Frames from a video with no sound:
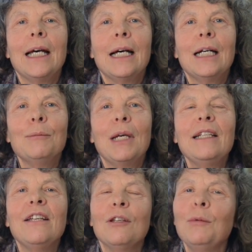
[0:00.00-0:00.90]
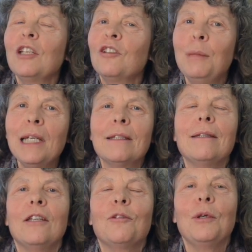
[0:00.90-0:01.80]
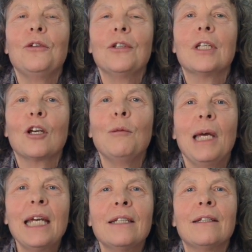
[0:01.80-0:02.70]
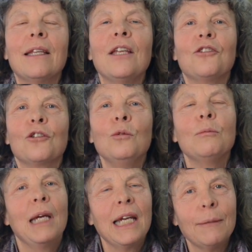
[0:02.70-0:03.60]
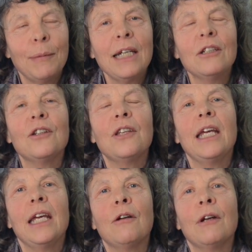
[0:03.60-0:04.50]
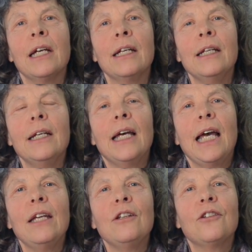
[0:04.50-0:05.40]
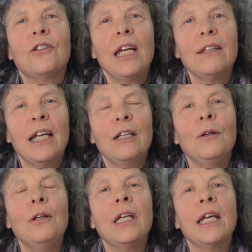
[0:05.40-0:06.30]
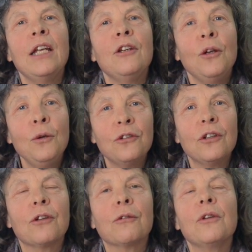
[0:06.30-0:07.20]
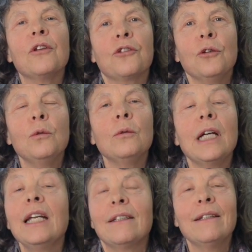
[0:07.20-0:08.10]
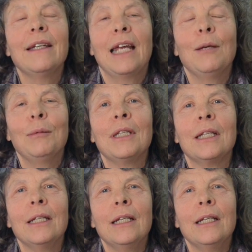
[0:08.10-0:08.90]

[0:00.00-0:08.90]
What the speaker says: And he said we expected this person to go back into their school, back into their area, and take that learning and use it through the school, and it didn't happen.